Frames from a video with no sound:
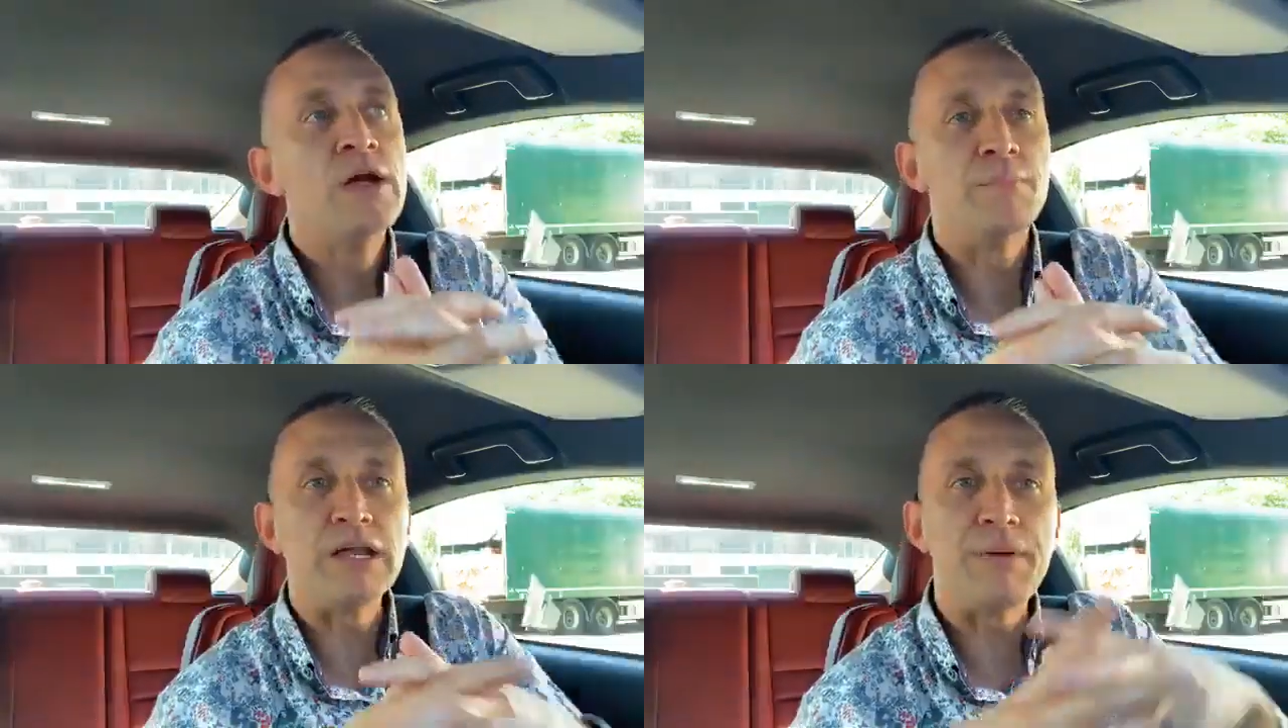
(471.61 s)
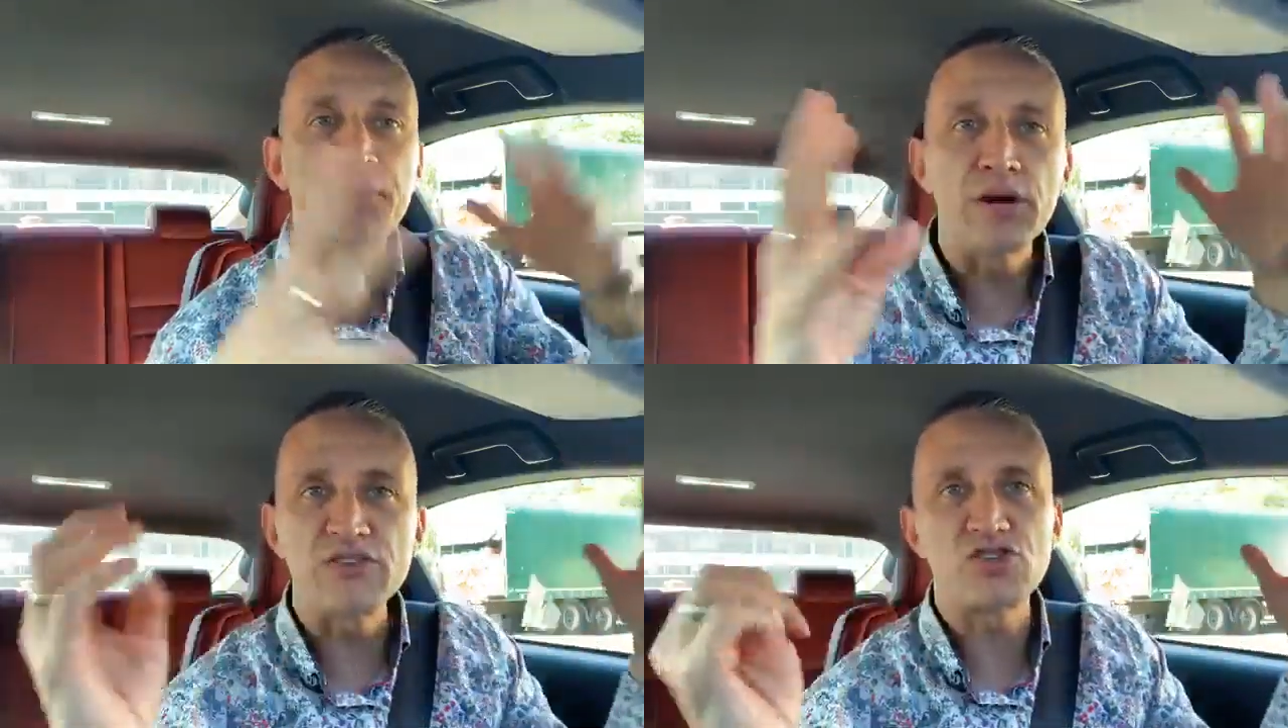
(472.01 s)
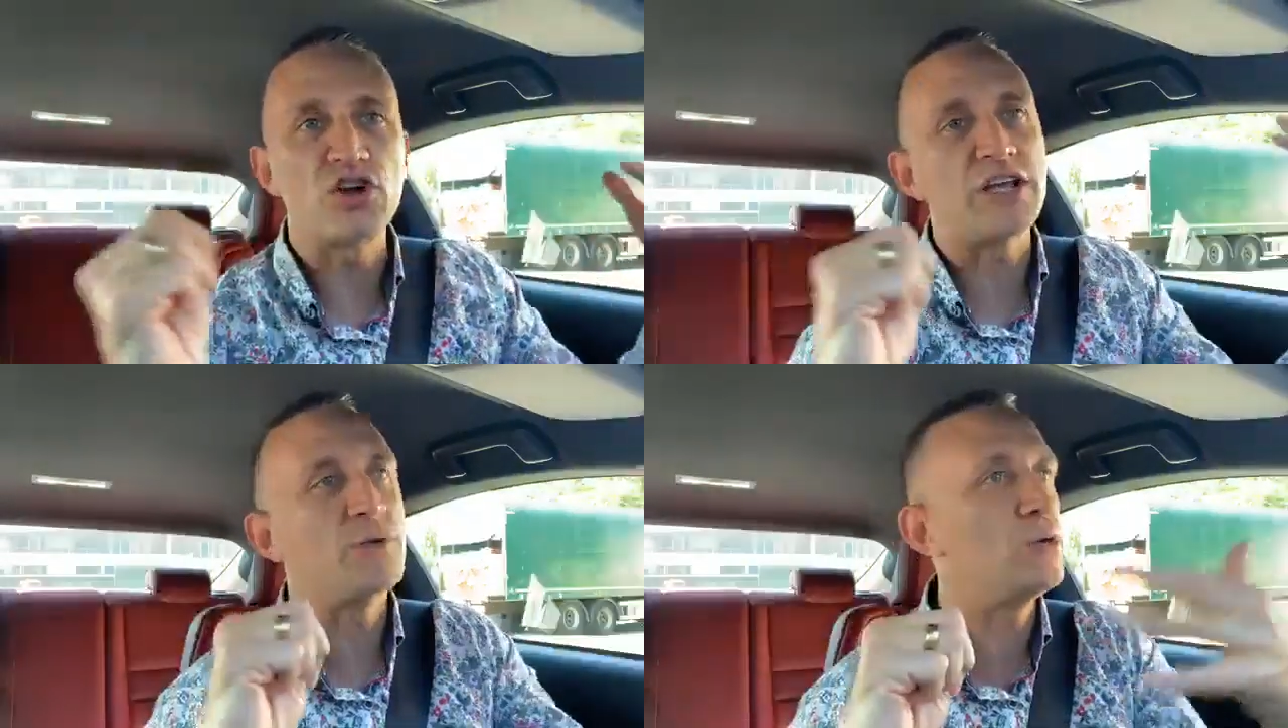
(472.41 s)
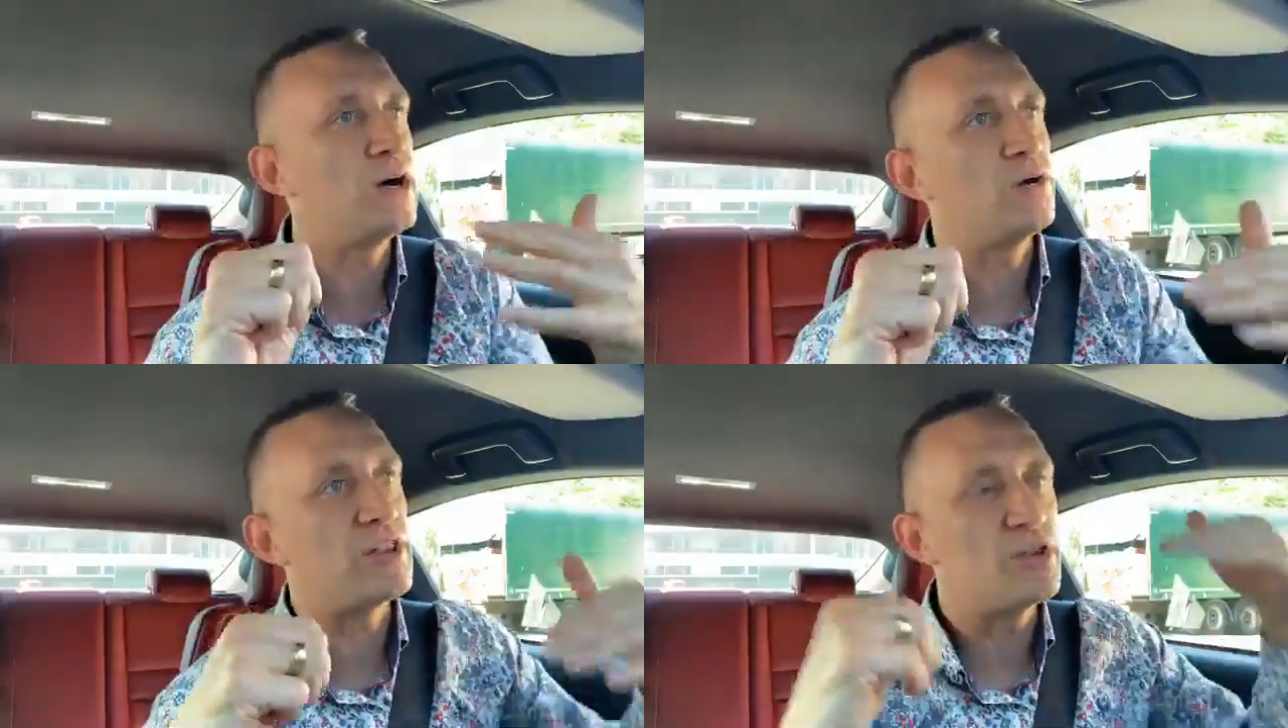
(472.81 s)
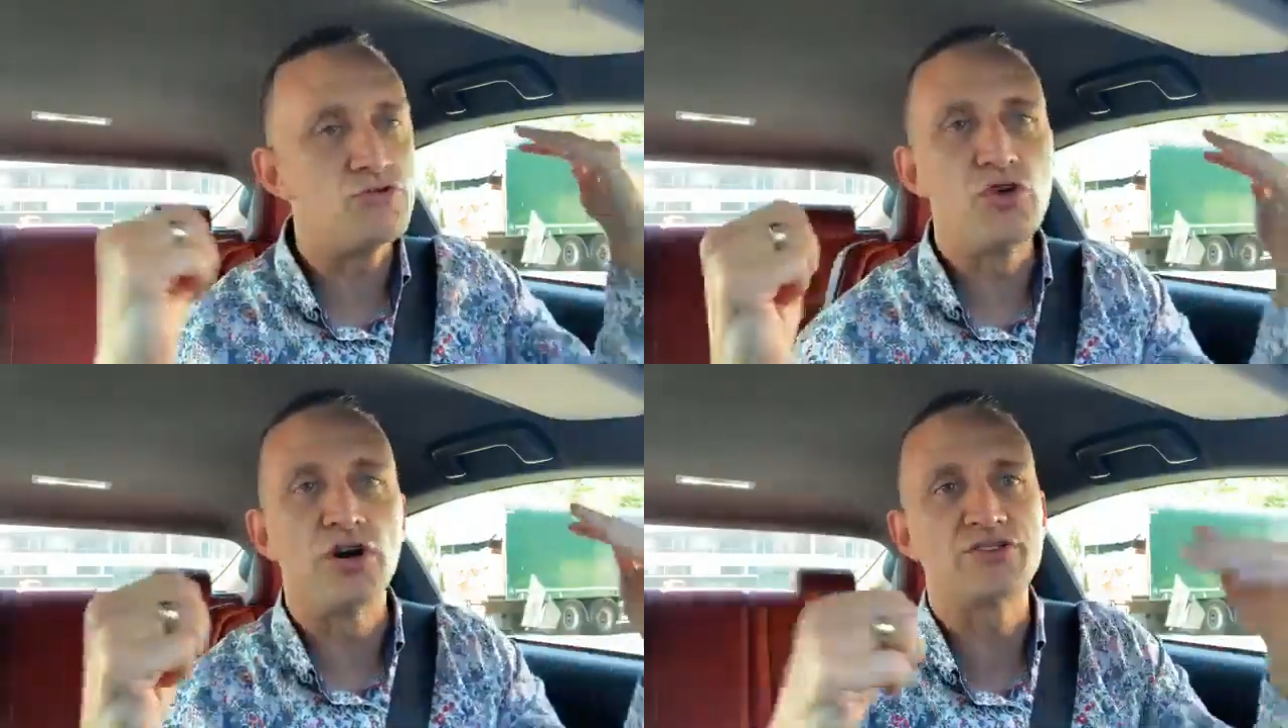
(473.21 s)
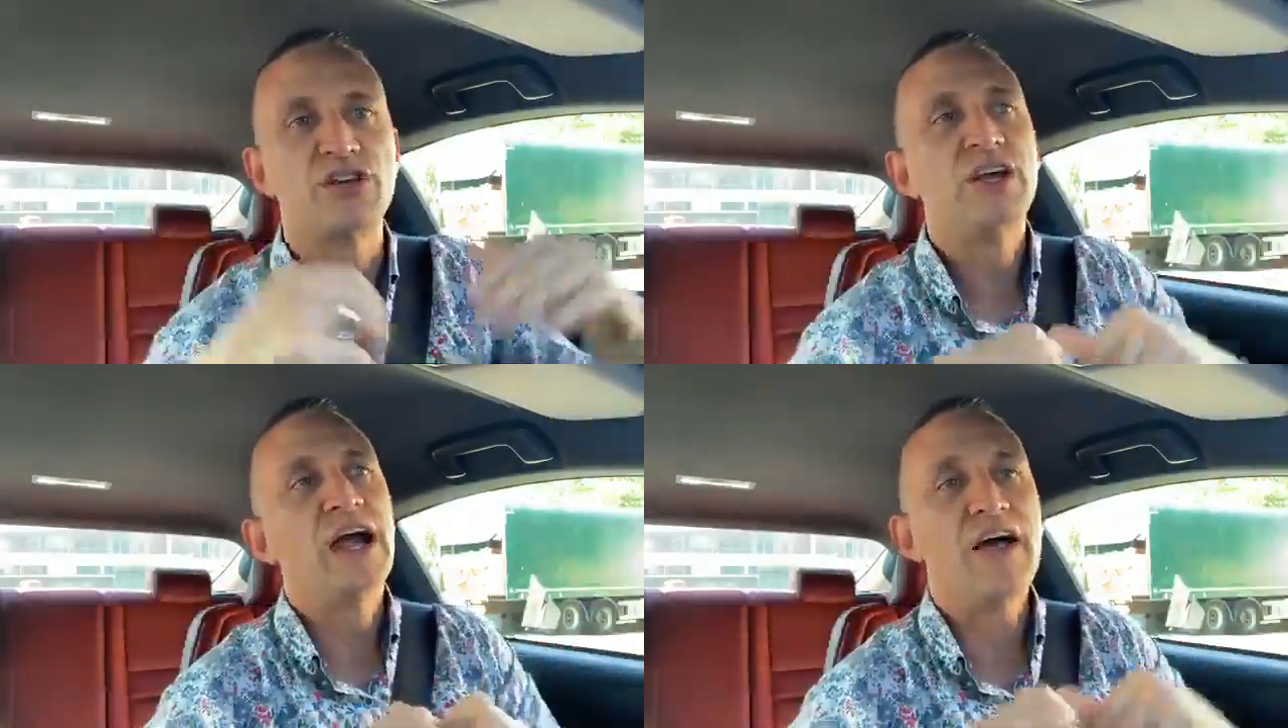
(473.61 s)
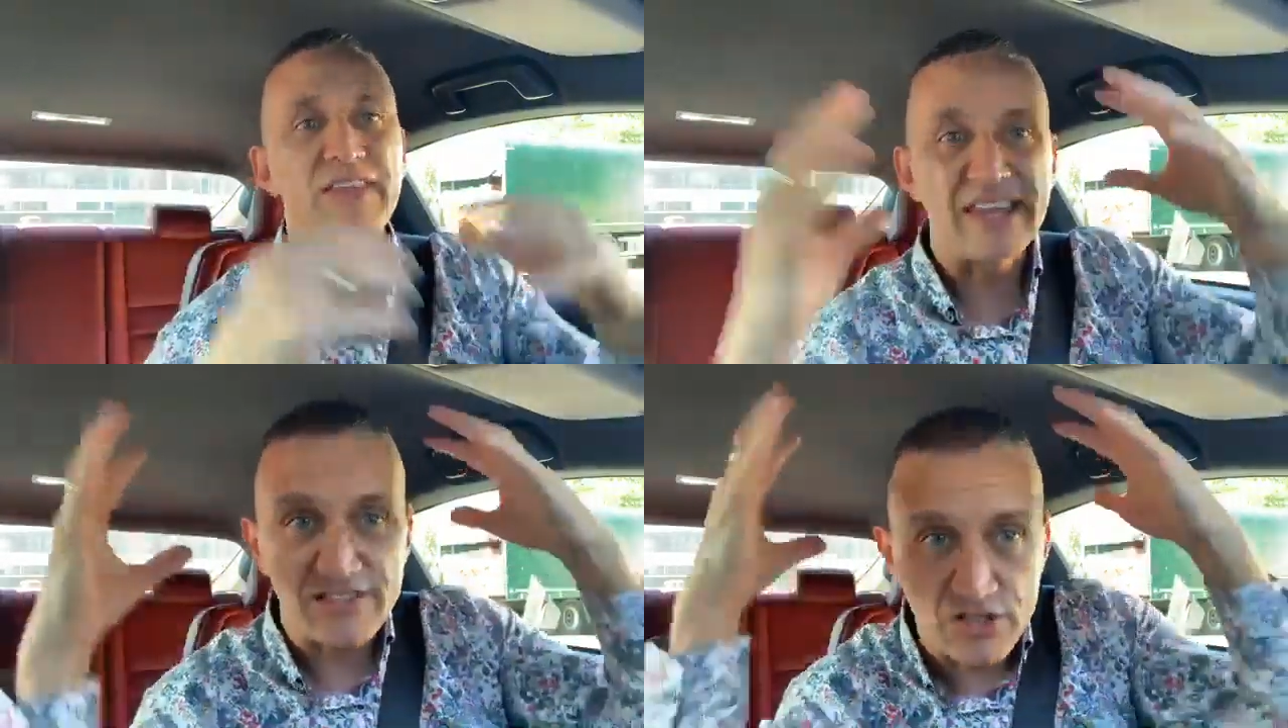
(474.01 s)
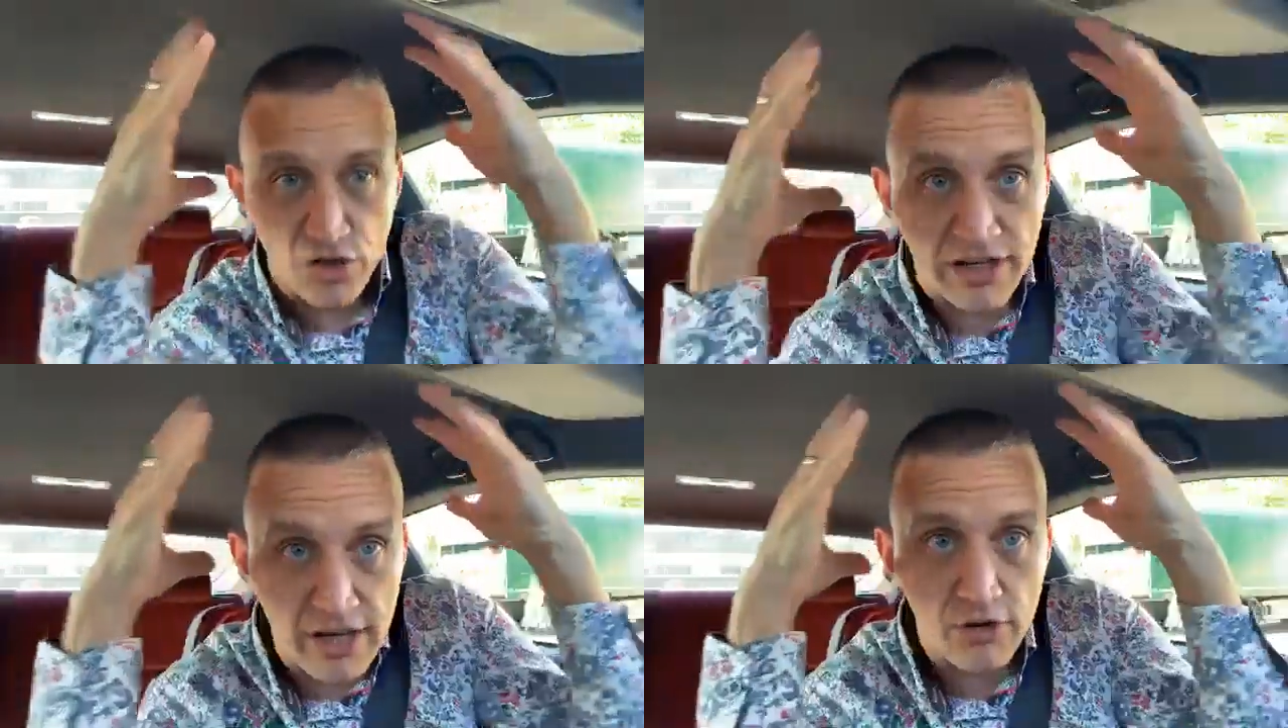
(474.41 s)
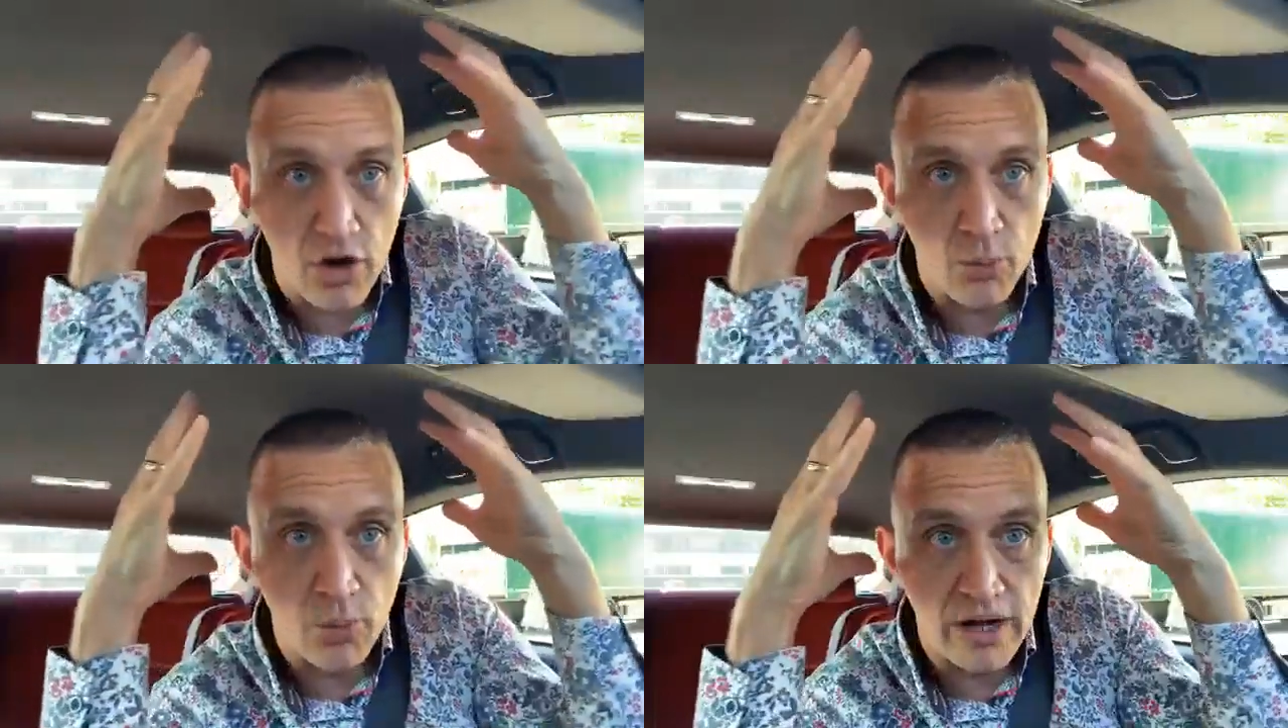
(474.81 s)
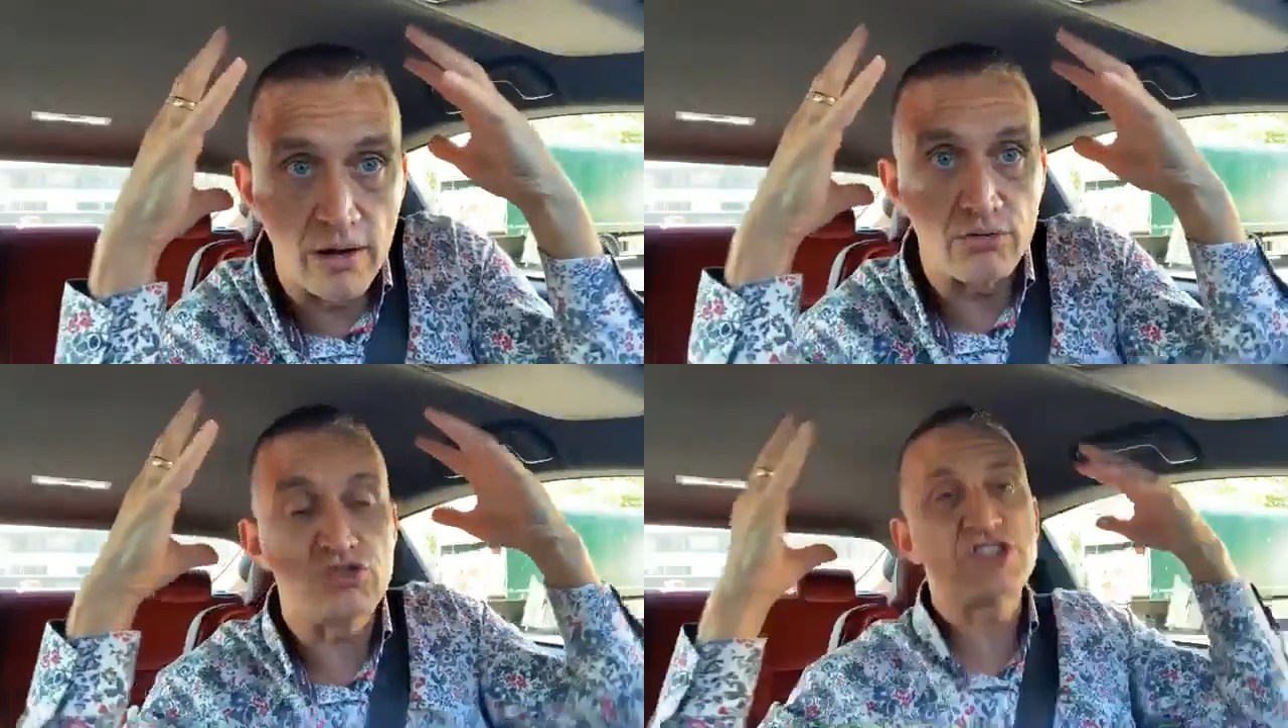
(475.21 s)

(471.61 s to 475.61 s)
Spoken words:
Many people get stuck in the world, in the rut, and they get stuck in their own world.